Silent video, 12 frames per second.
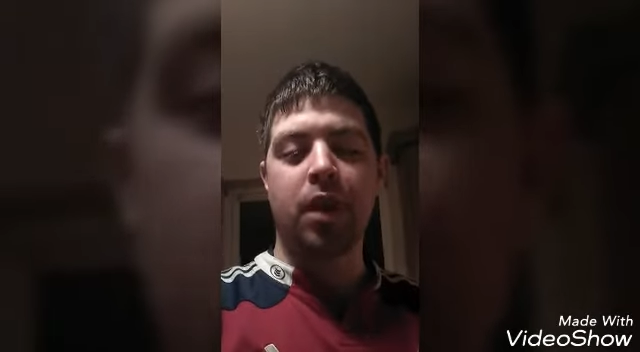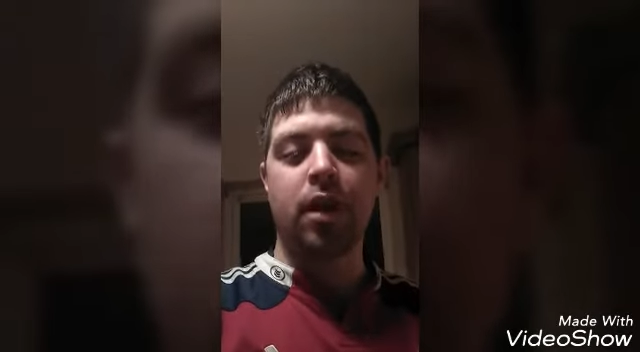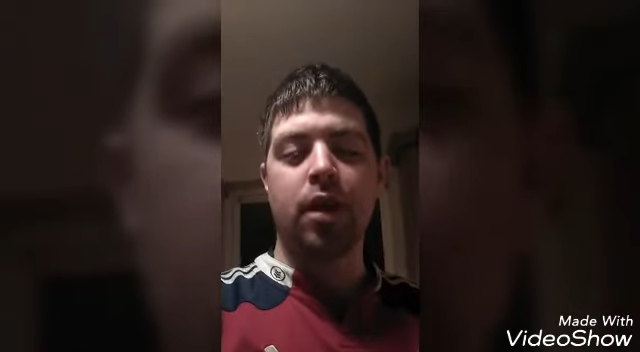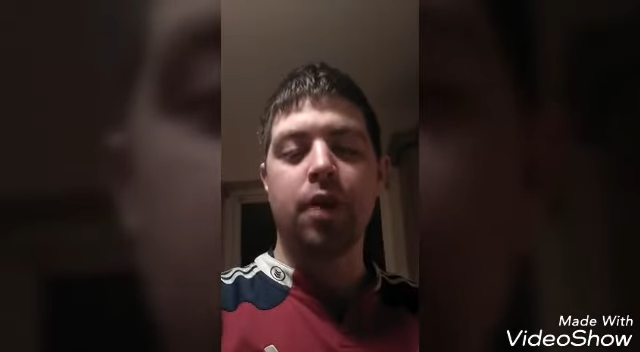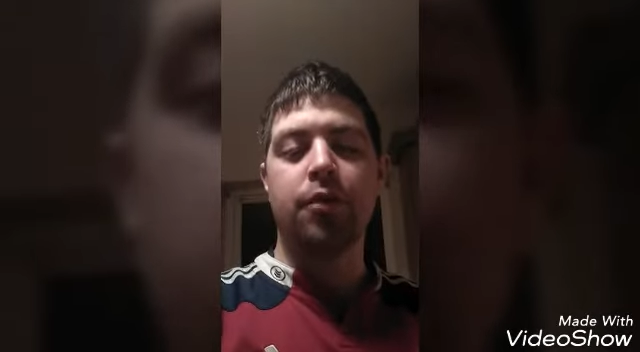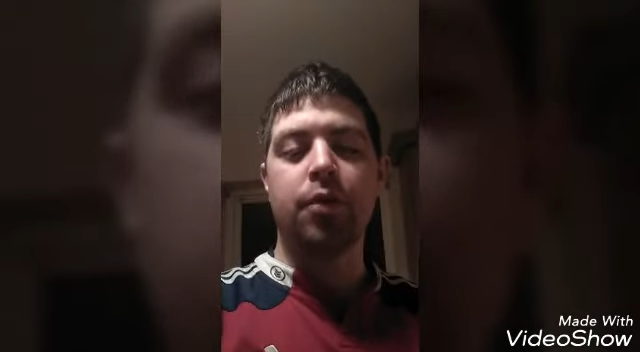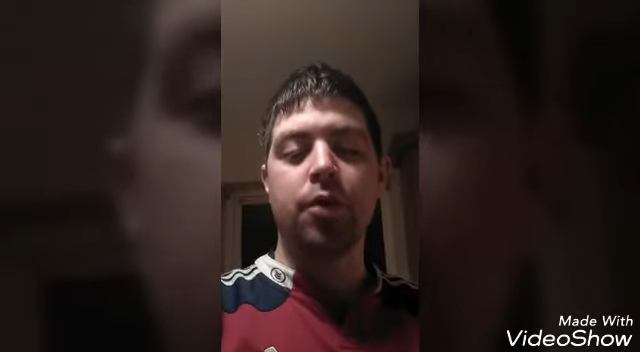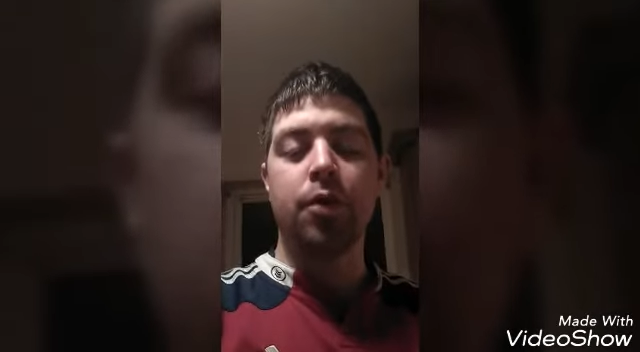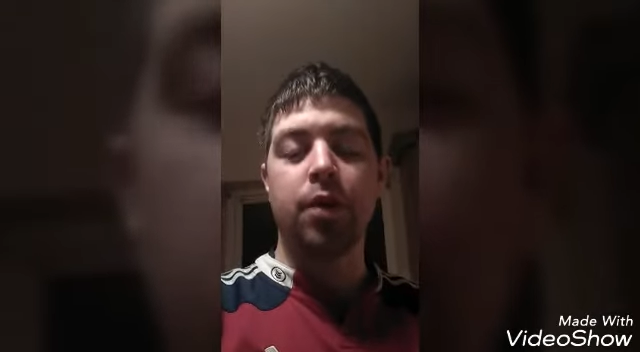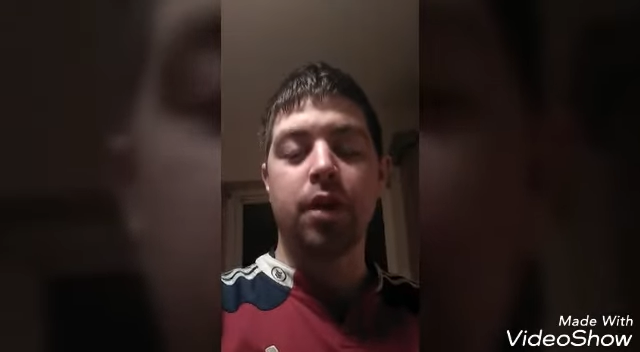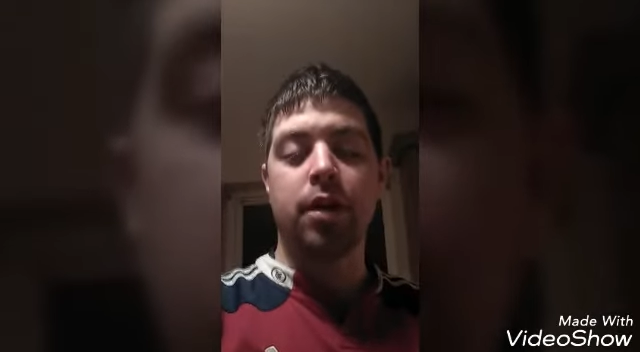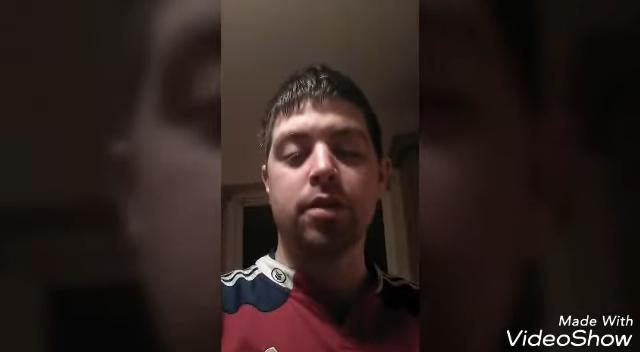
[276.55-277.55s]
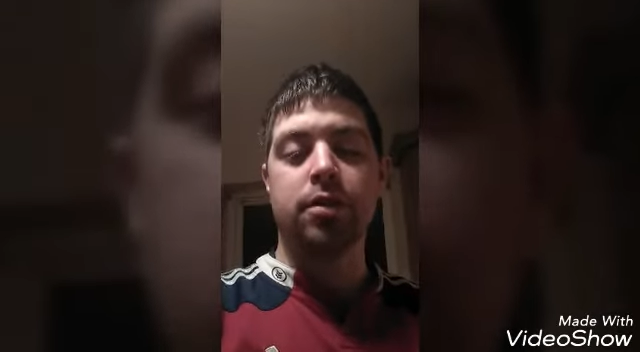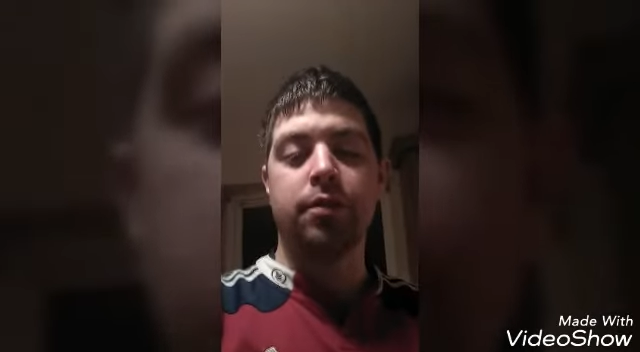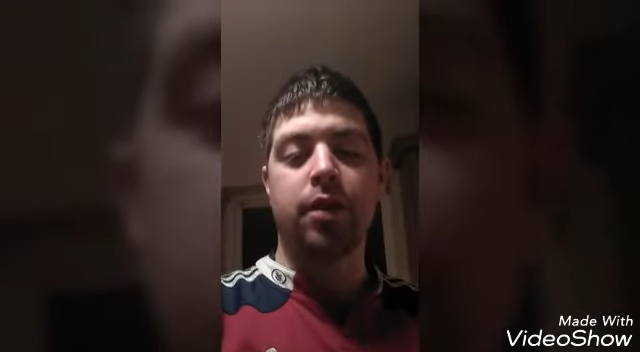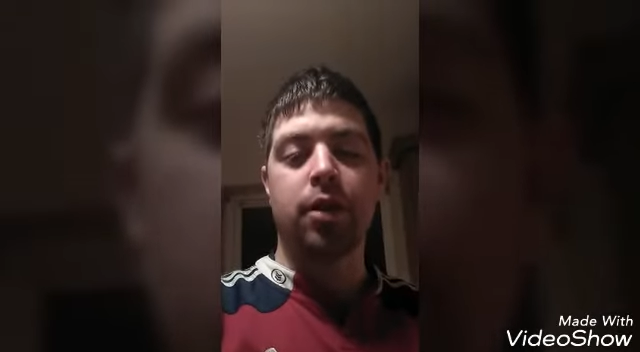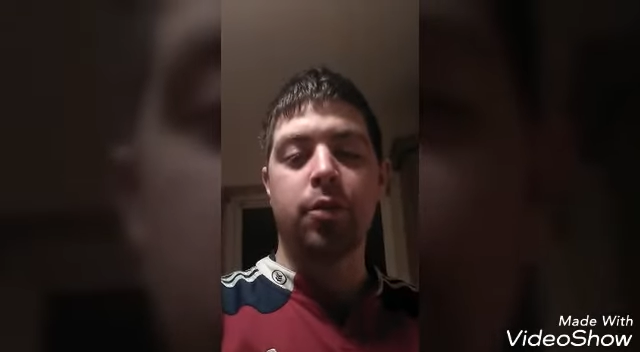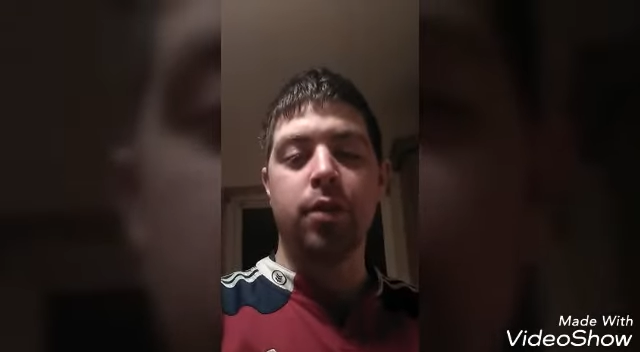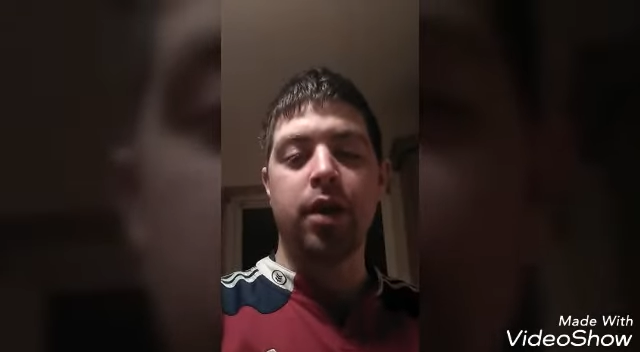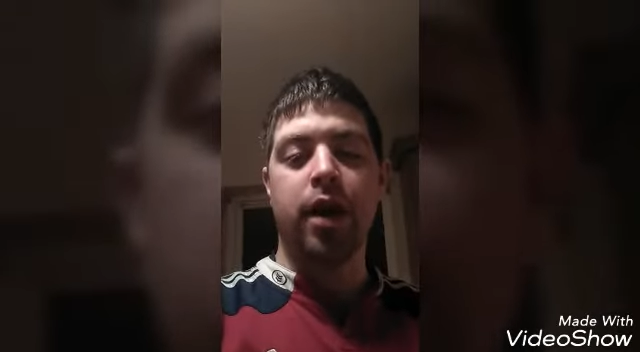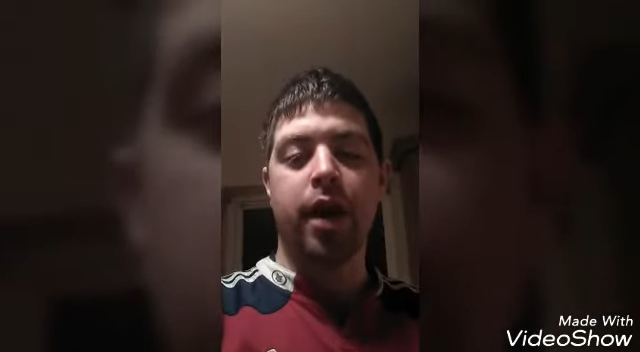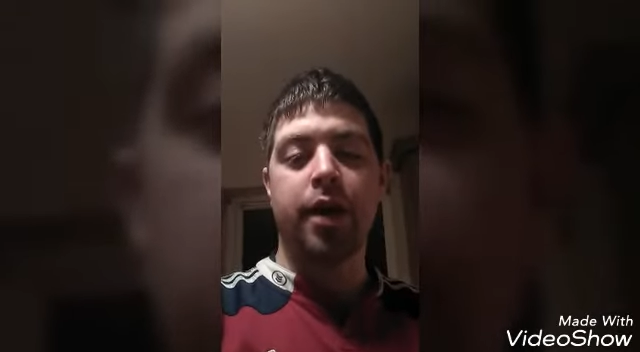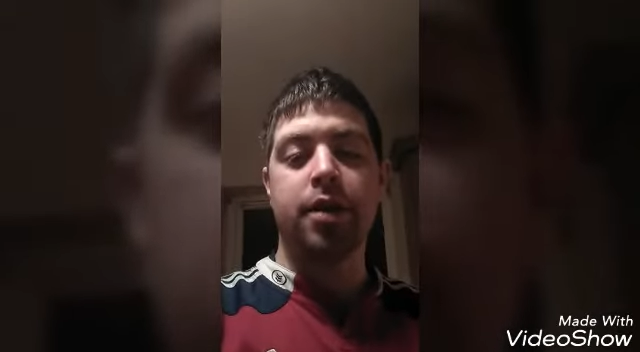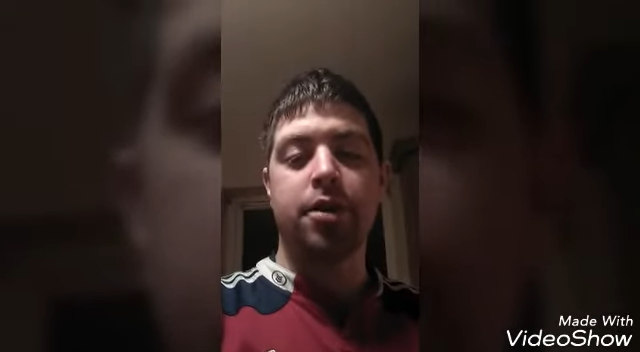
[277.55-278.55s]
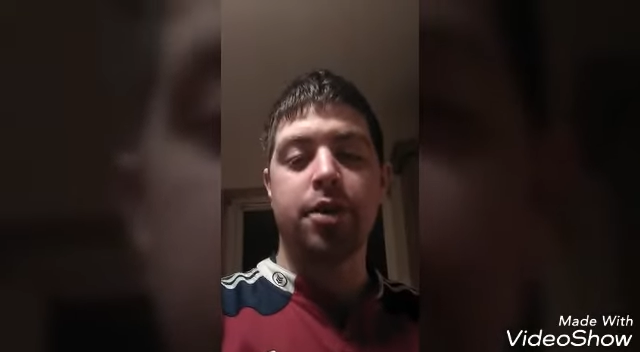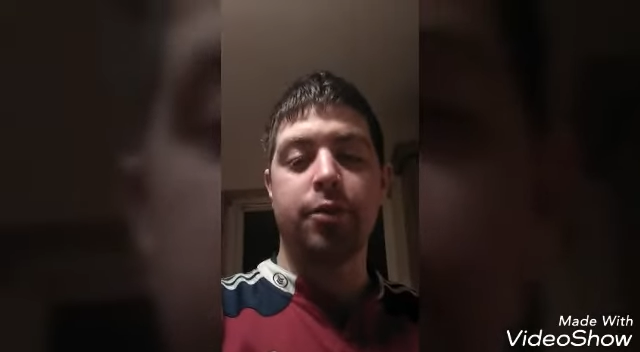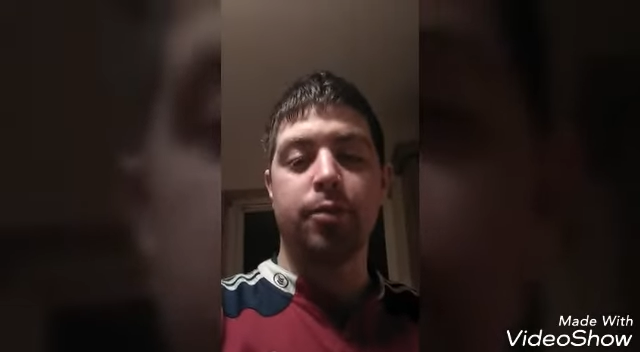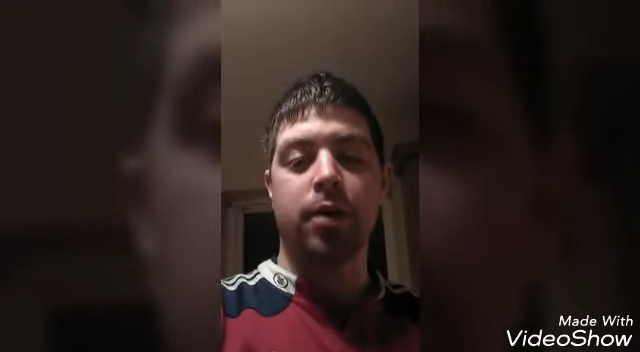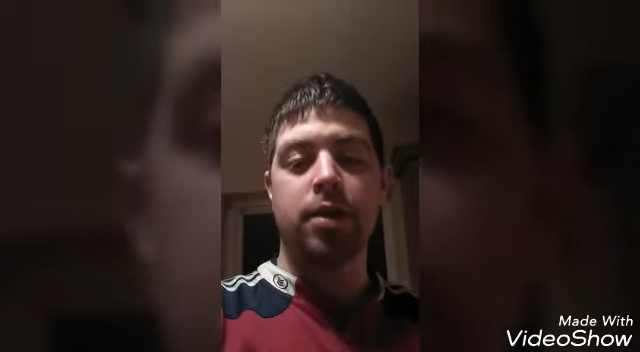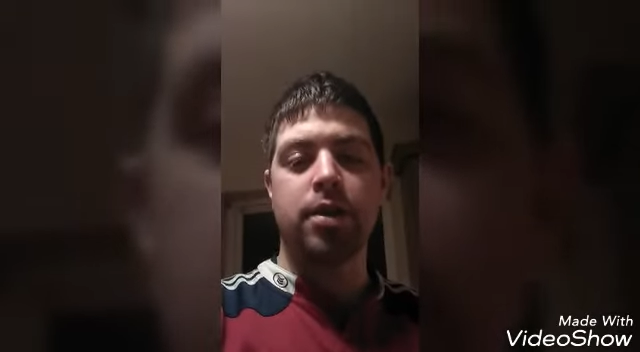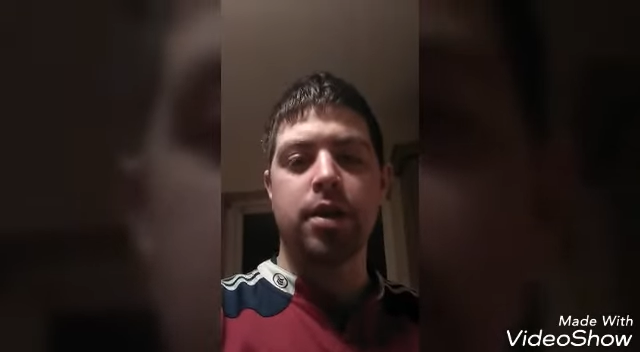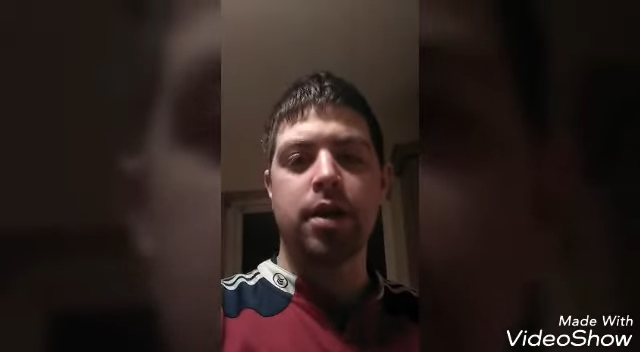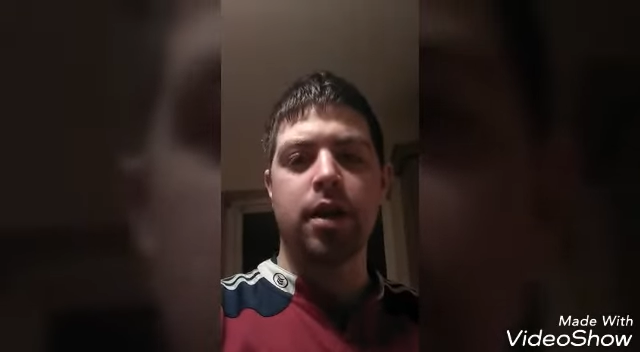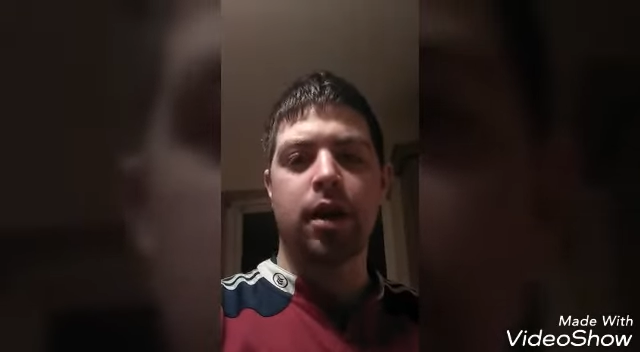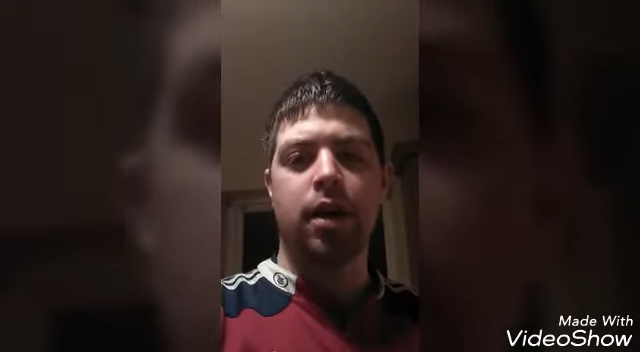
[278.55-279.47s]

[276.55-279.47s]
If you can also follow me at Chef Paul C